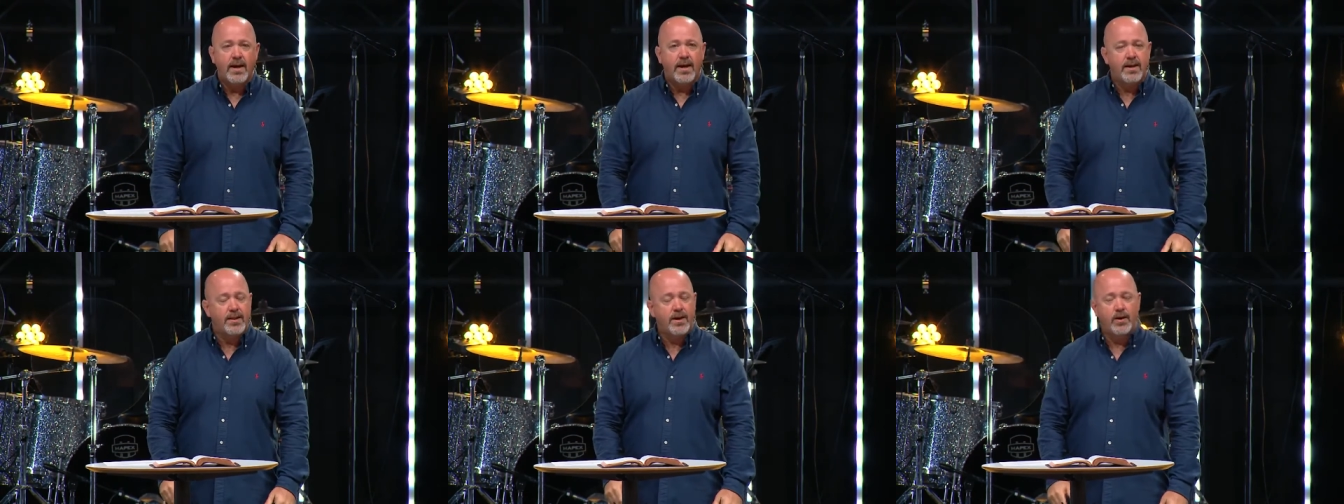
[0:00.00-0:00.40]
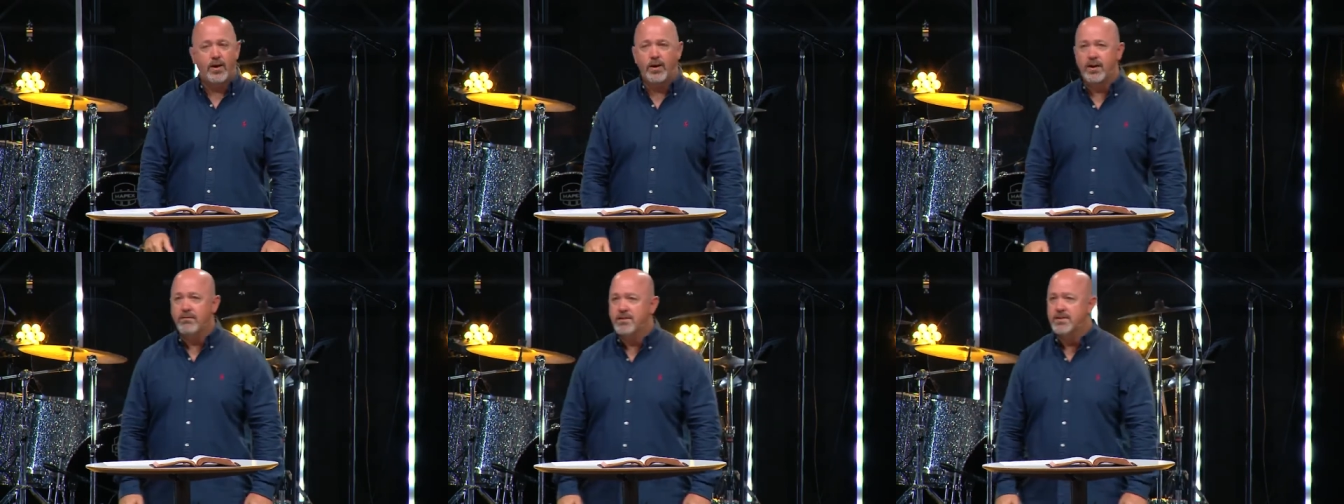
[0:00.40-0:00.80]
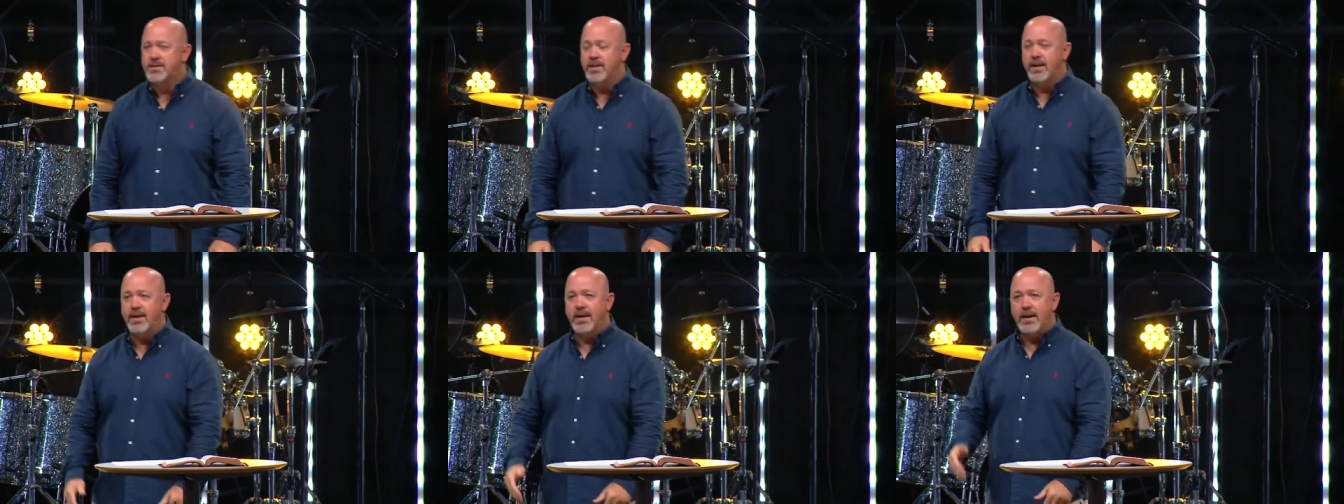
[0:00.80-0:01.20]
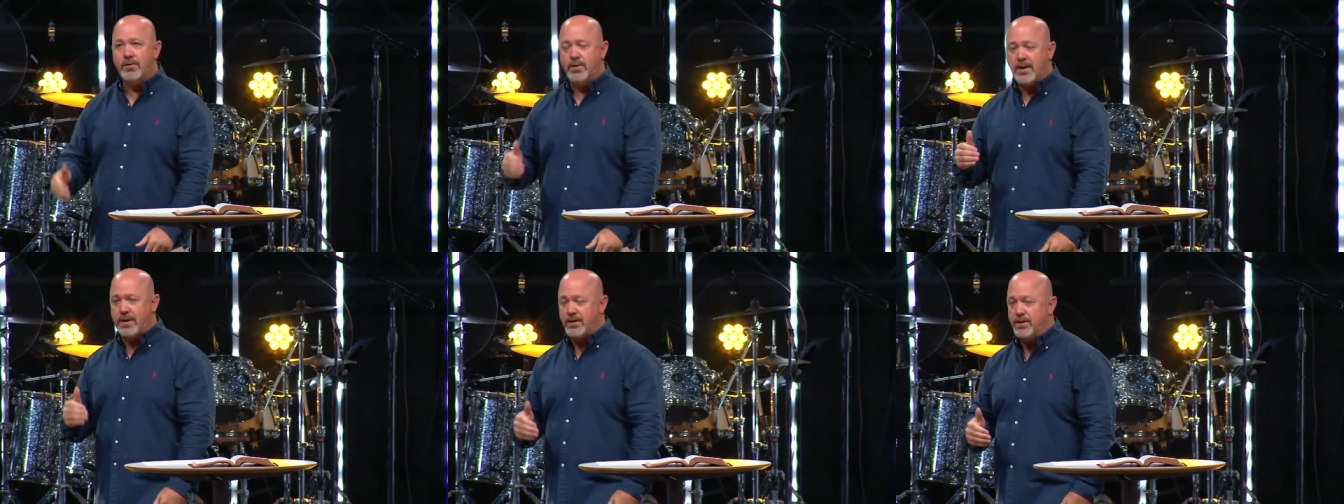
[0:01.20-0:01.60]
And then all of a sudden, I
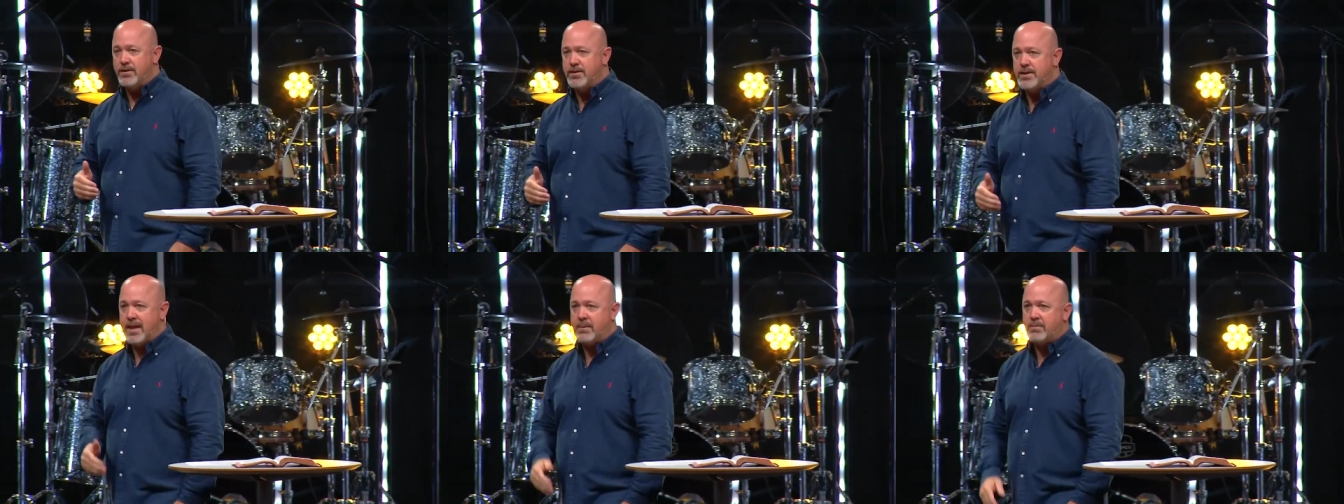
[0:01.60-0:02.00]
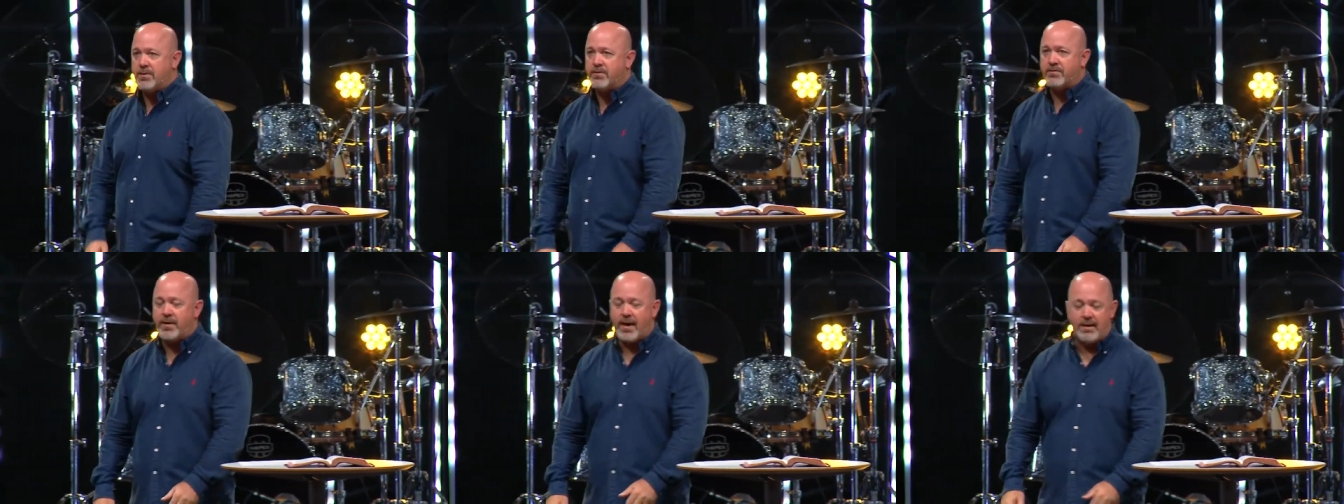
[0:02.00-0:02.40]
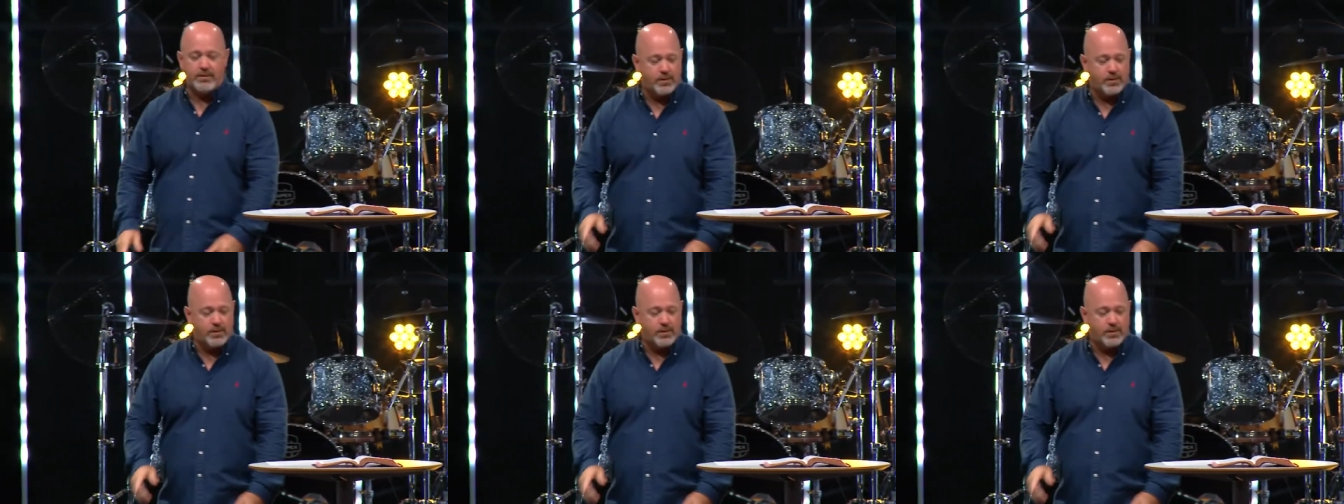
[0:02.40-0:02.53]
read Luke chapter 5.